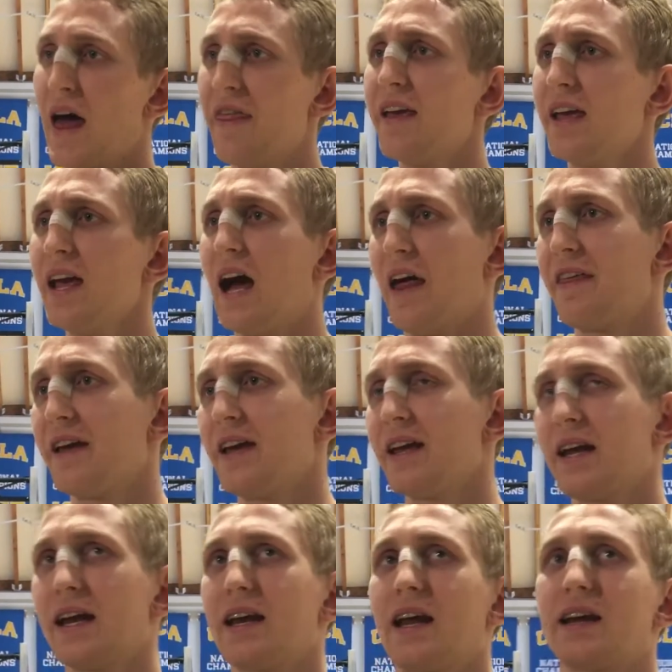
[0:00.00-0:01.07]
I think yeah. I think
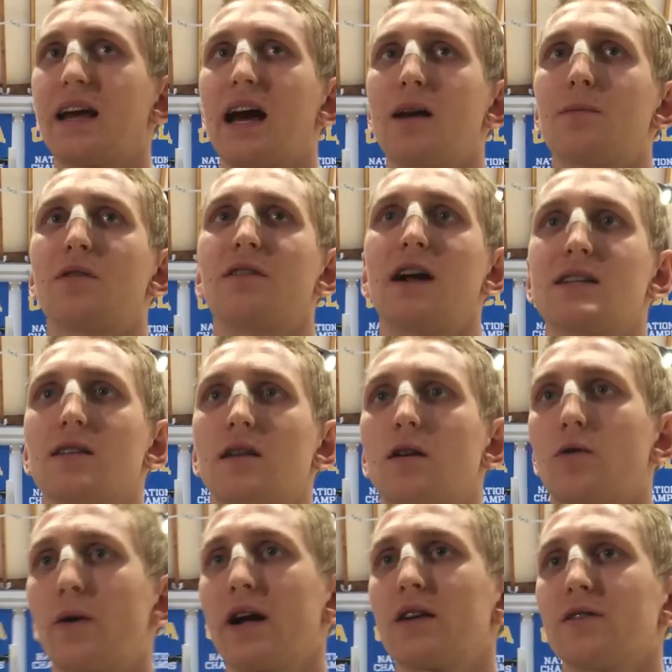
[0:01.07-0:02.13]
it, it, it, kind of provides a
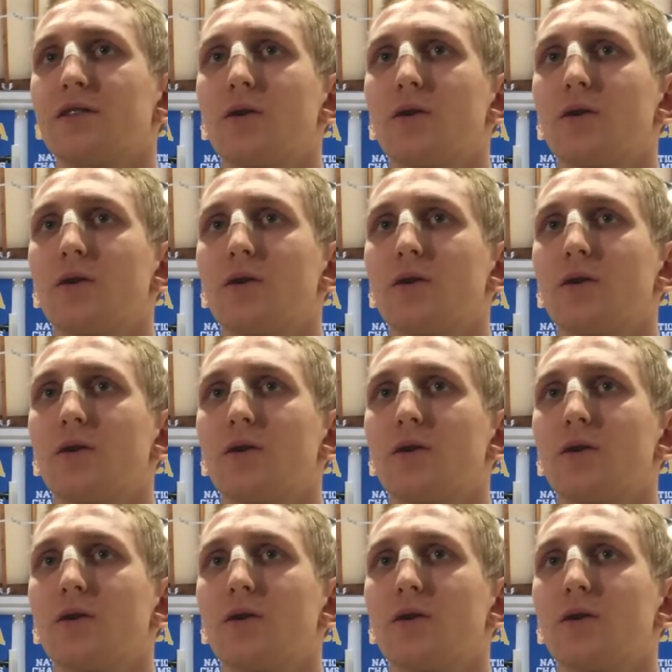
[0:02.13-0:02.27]
little wrinkle